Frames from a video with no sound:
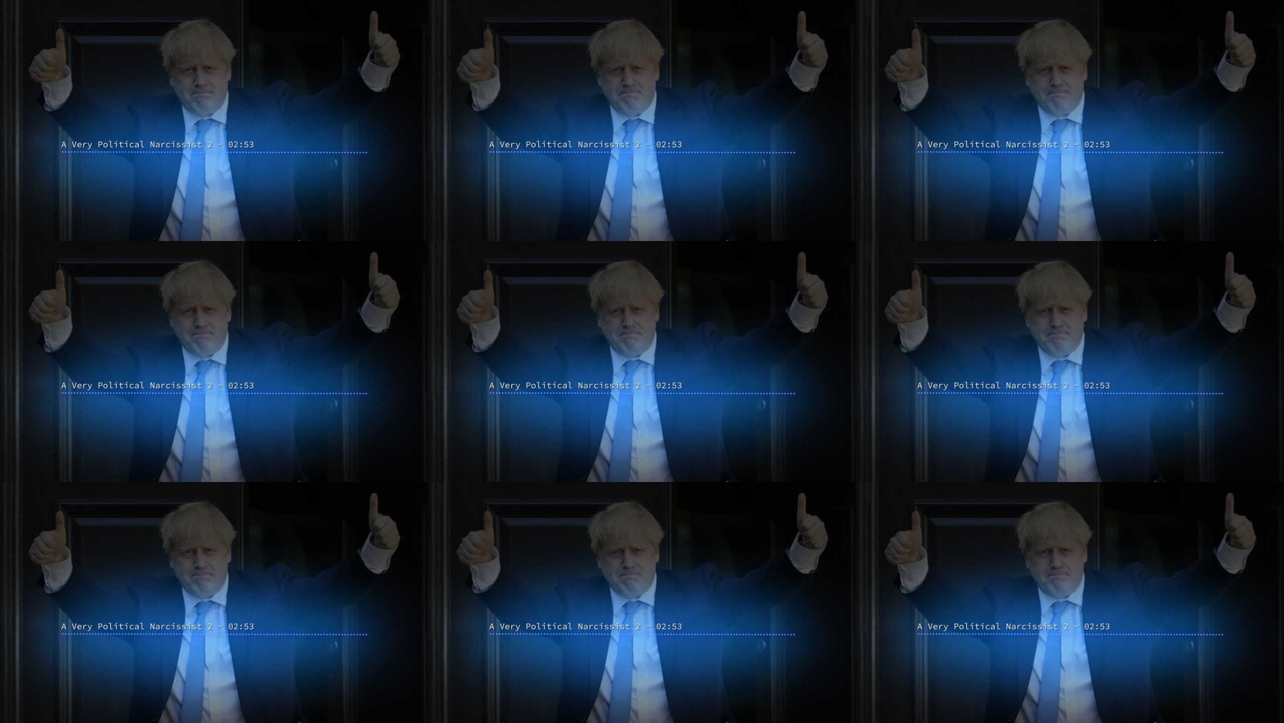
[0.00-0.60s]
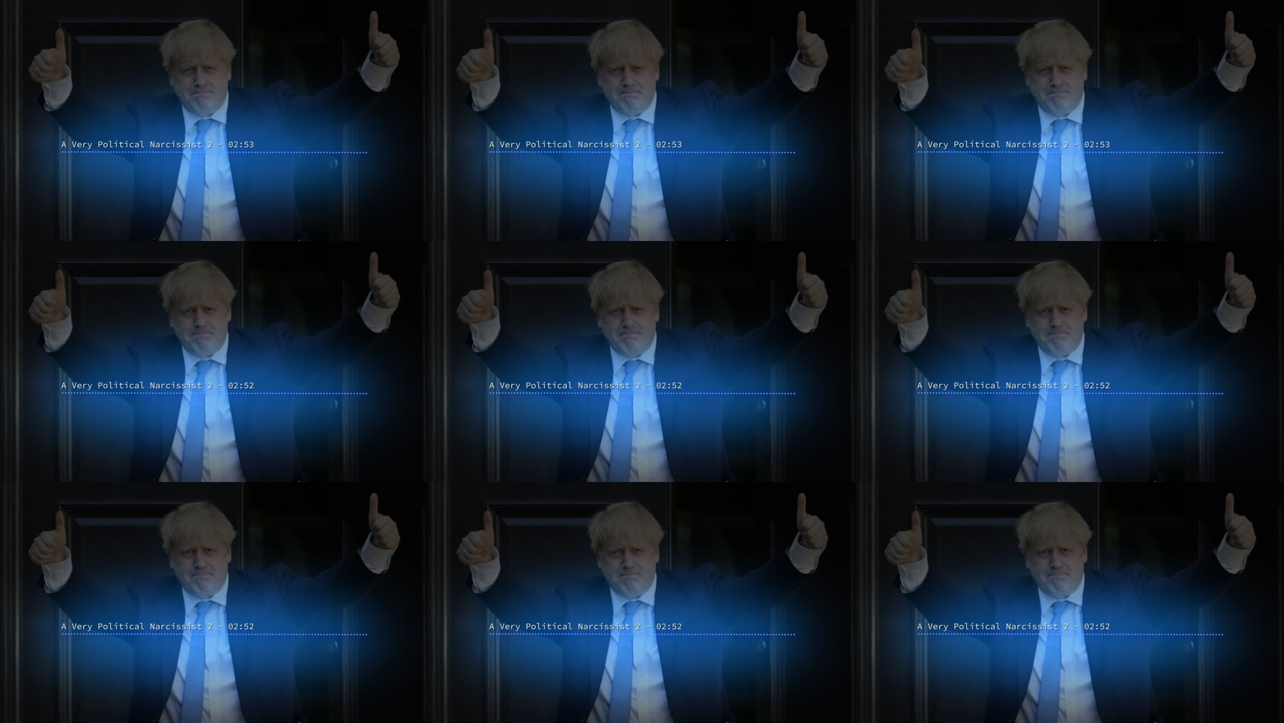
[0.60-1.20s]

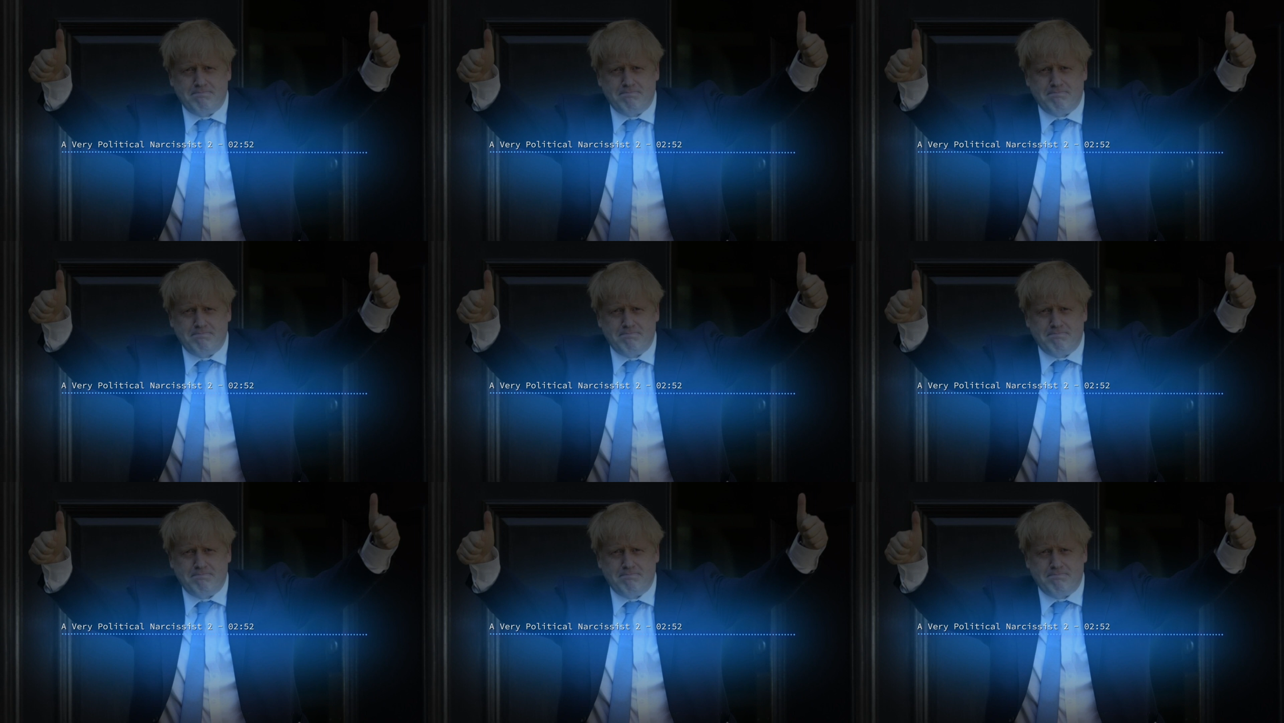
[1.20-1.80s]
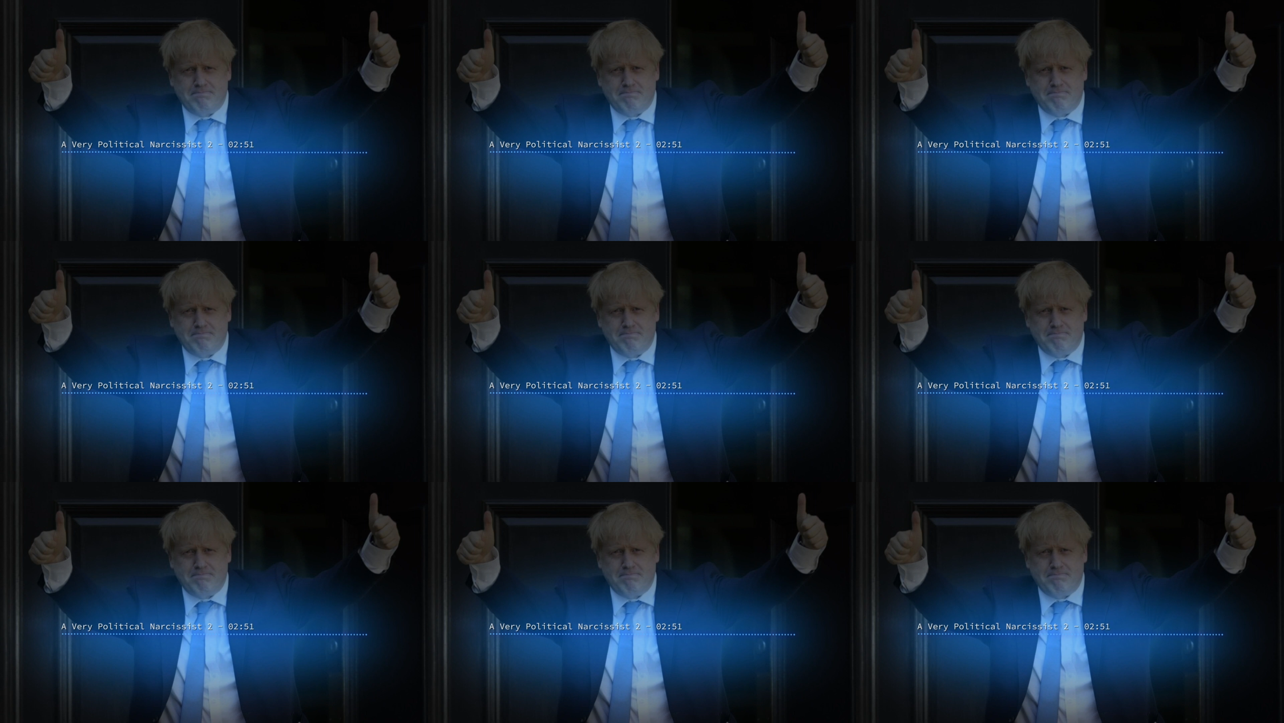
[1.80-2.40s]

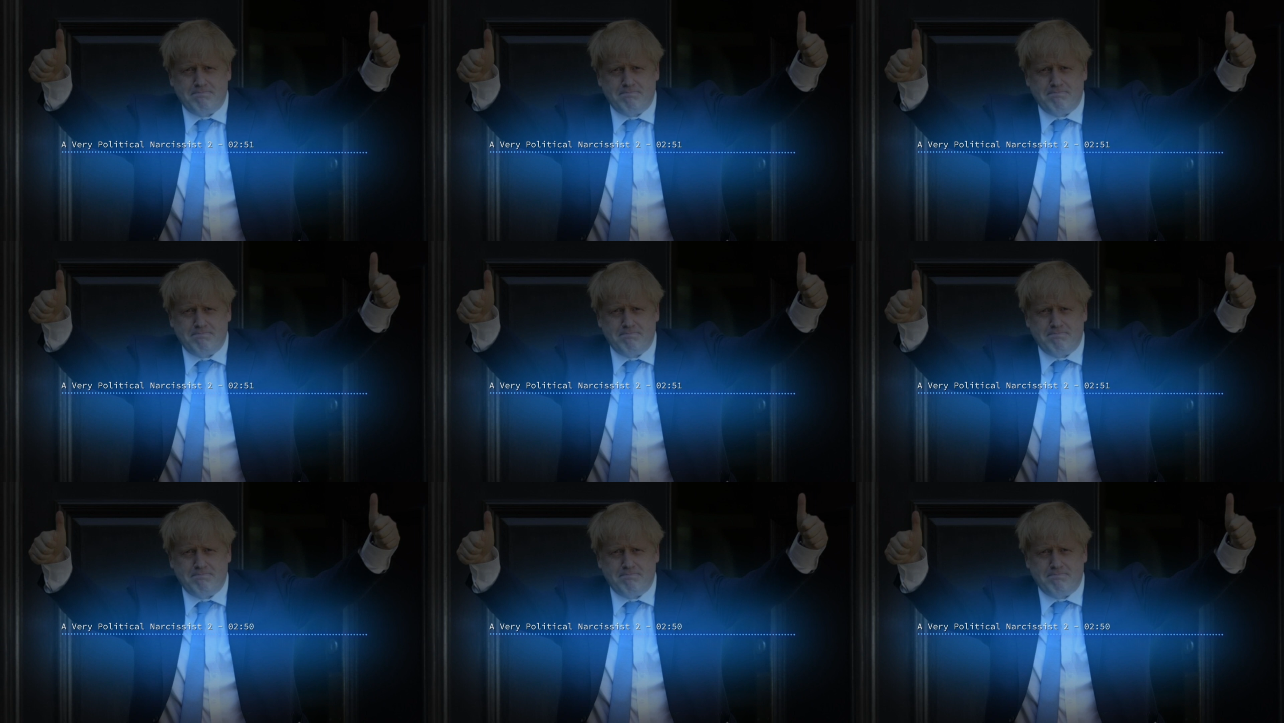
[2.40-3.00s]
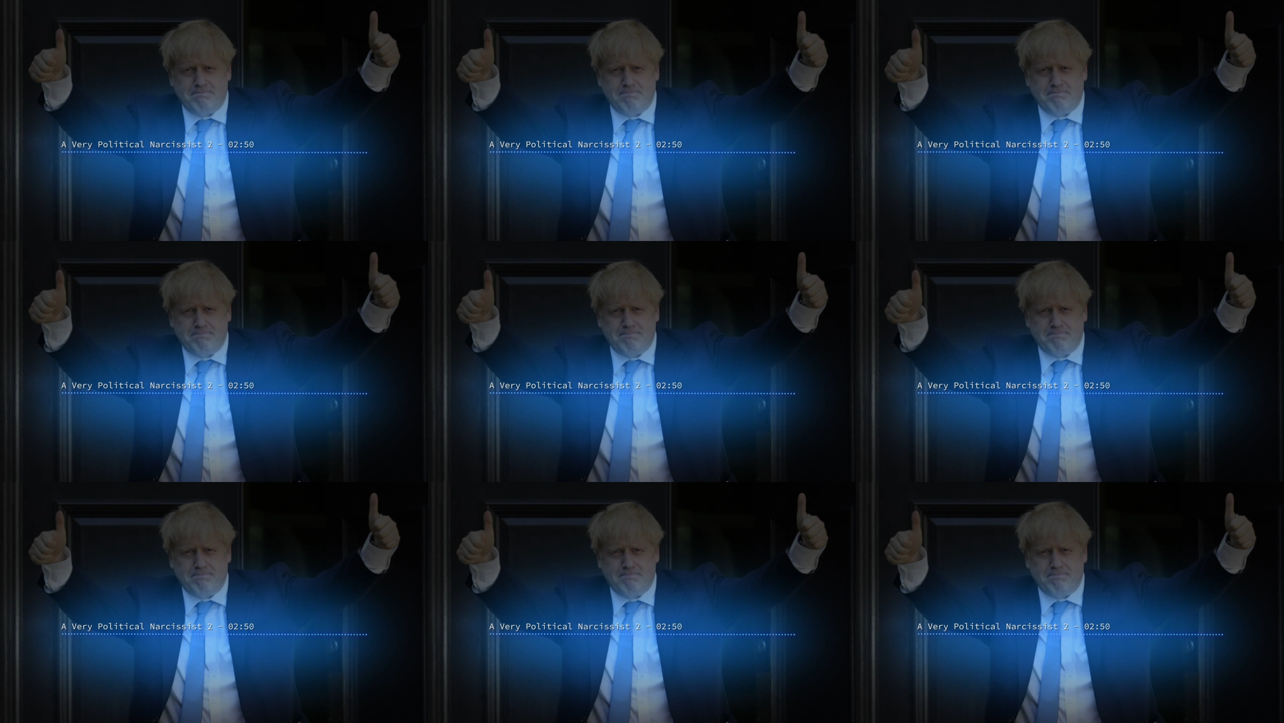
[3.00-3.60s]

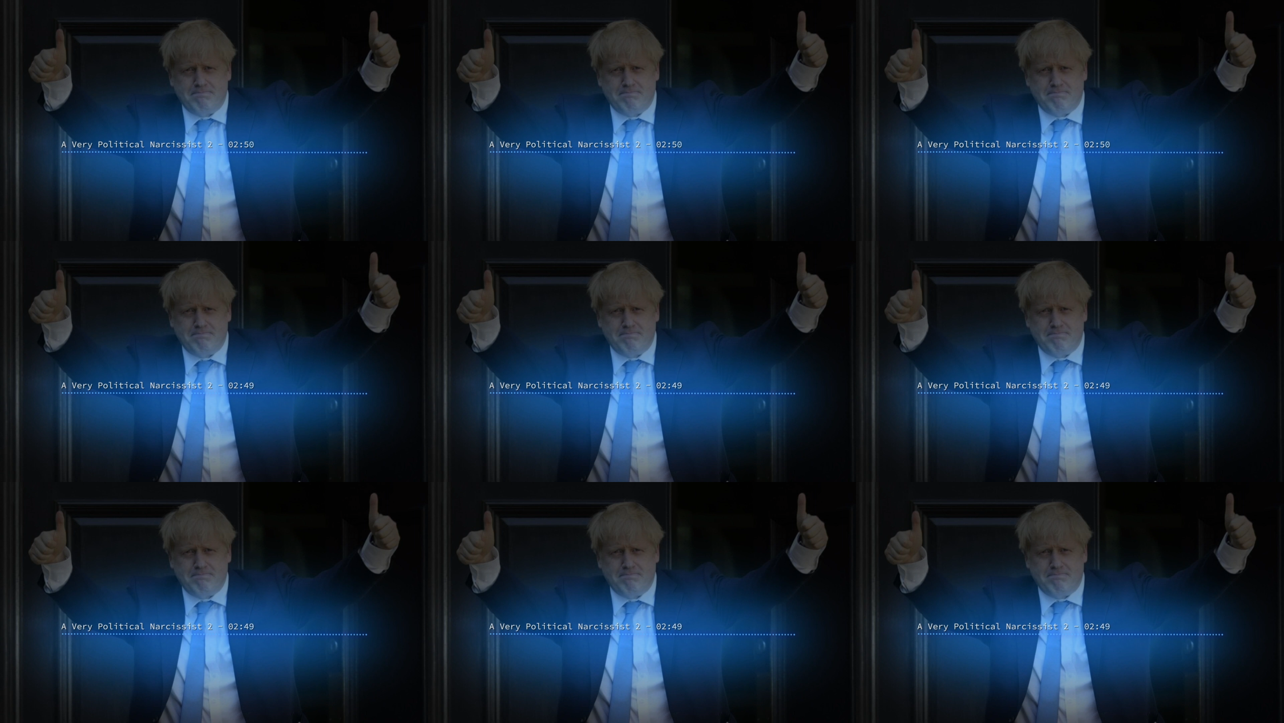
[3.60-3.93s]
No one is speaking in this clip.